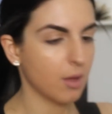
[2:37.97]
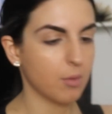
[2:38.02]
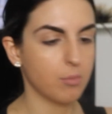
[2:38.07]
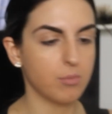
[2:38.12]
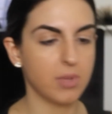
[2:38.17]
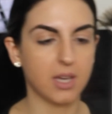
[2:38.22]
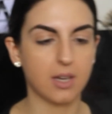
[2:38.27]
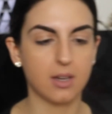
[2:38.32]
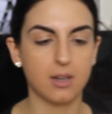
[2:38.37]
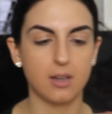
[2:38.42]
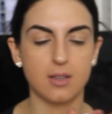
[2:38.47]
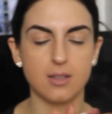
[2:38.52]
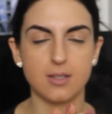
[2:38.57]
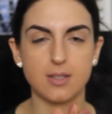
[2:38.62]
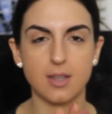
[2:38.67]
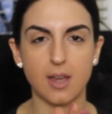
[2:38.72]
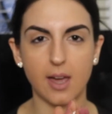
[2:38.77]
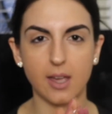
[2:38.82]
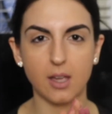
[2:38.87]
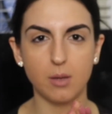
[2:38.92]

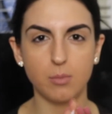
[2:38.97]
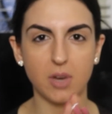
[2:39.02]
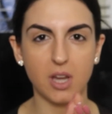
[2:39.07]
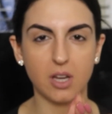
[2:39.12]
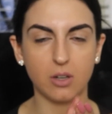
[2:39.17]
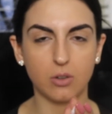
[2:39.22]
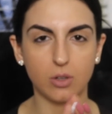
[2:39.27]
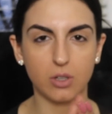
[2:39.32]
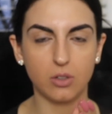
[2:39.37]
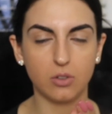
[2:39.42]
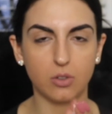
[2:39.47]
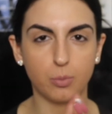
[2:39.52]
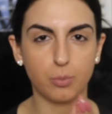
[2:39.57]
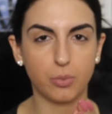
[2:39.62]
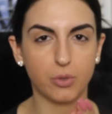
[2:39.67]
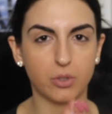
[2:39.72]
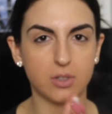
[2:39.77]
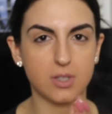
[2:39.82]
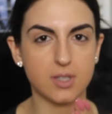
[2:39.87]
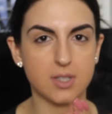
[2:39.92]
because I am not going to put